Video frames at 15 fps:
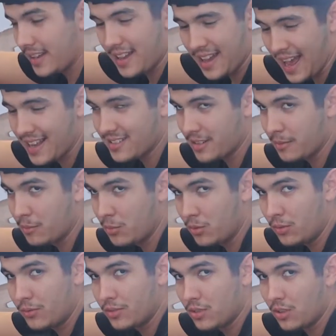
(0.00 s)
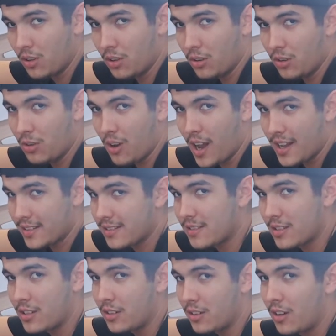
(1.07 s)
hasn't moved, so I
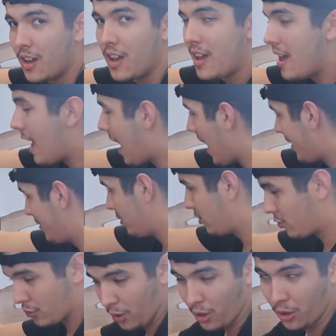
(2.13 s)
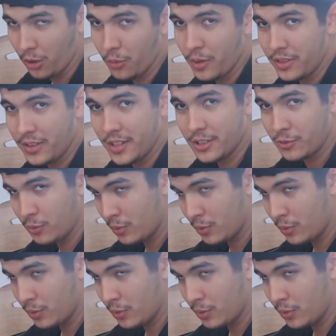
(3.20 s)
still have to struggle with this